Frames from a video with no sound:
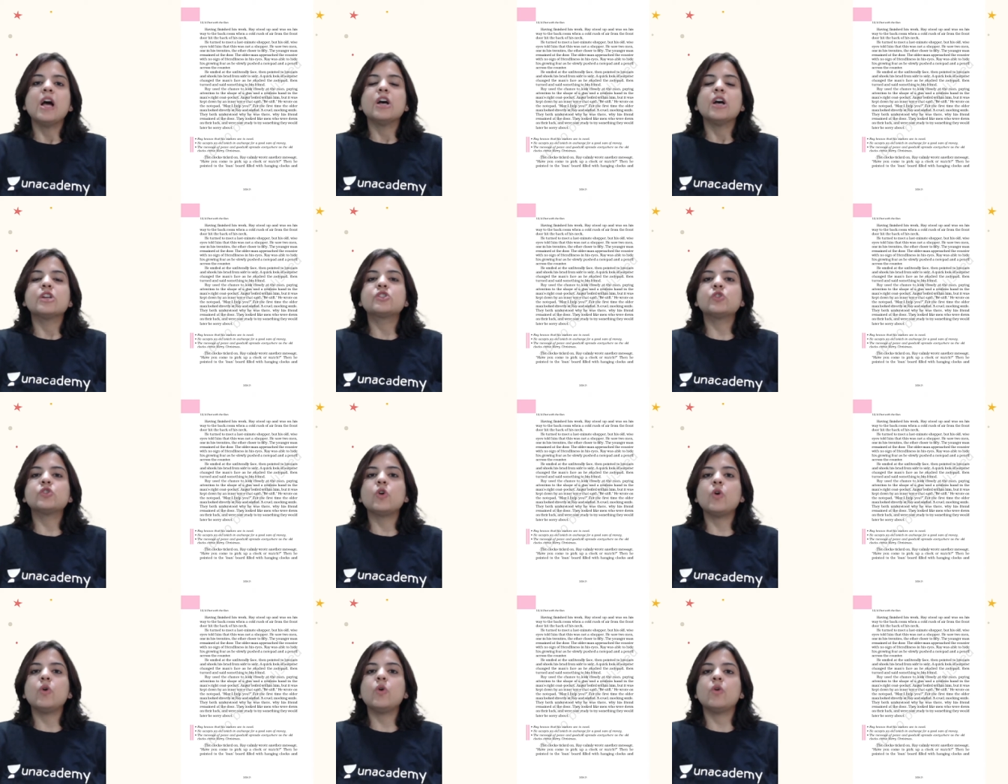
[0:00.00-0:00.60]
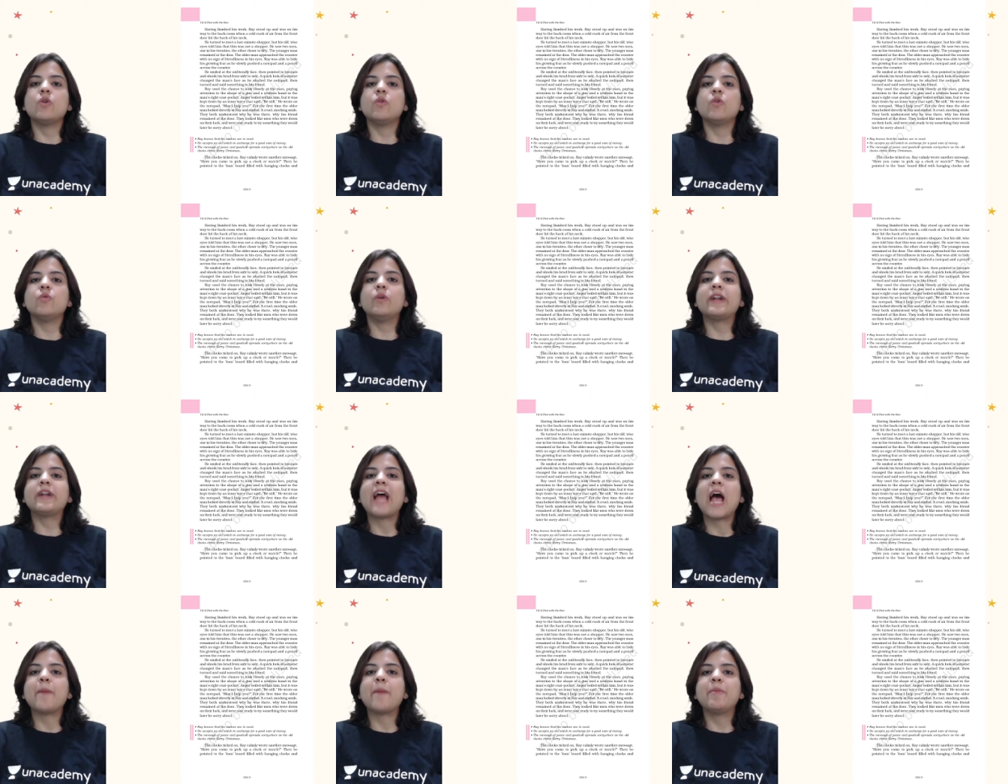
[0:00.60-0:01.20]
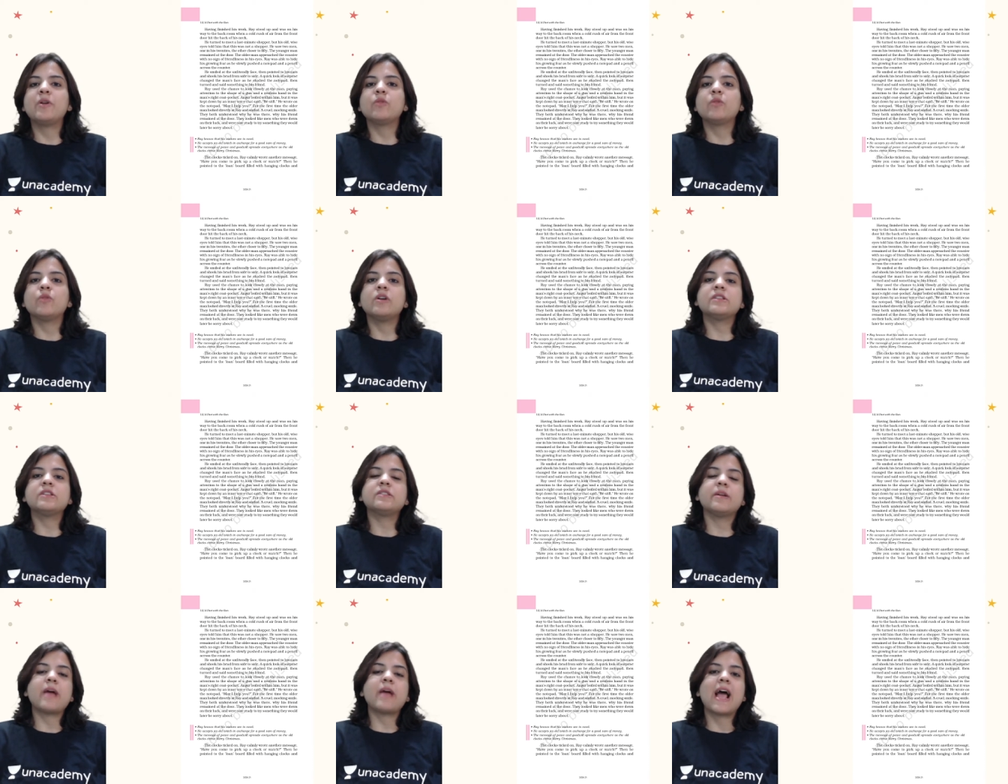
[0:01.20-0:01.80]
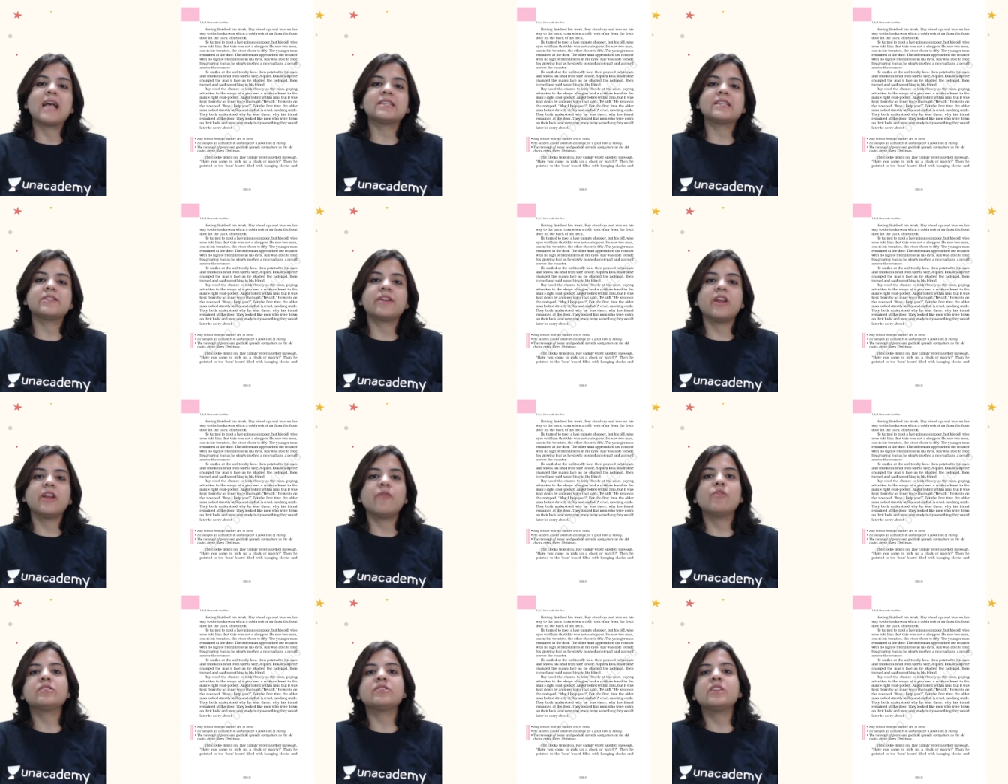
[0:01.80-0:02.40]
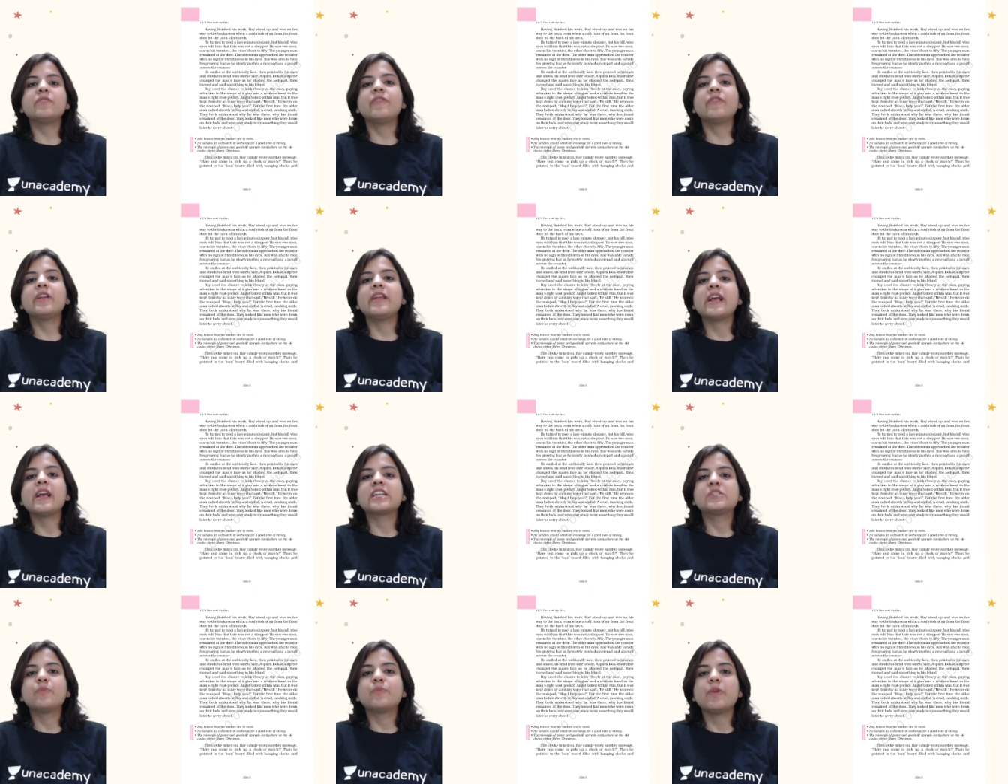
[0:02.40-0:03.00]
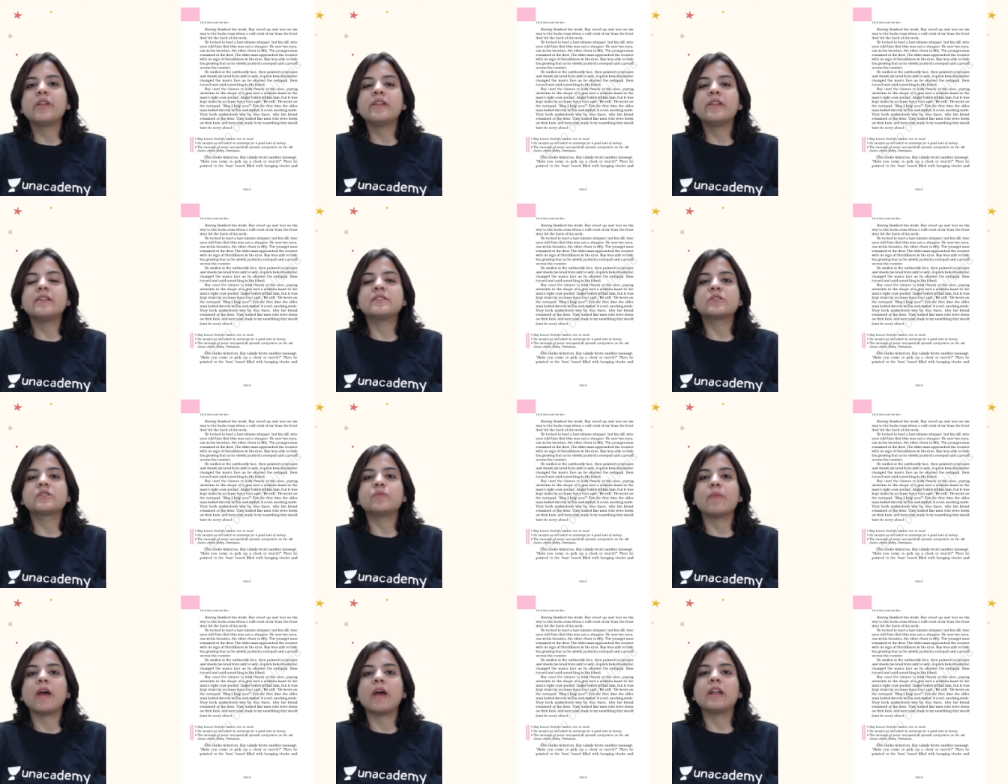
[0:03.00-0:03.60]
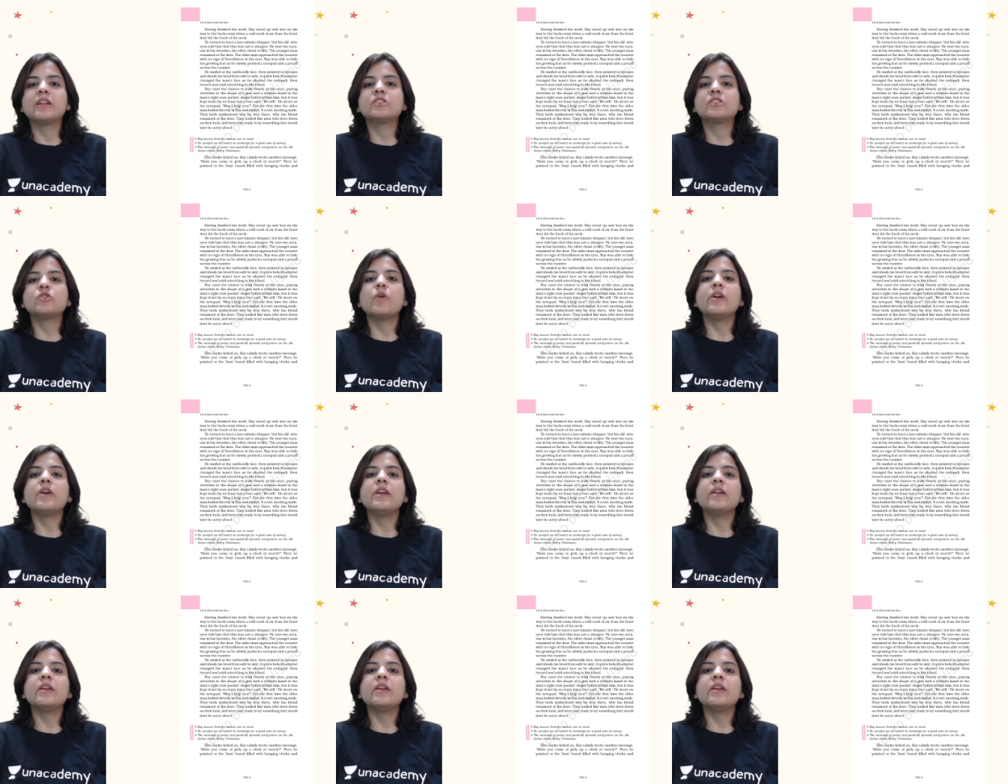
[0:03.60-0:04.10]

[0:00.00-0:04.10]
So what happened was, as Ray was a very experienced man, so he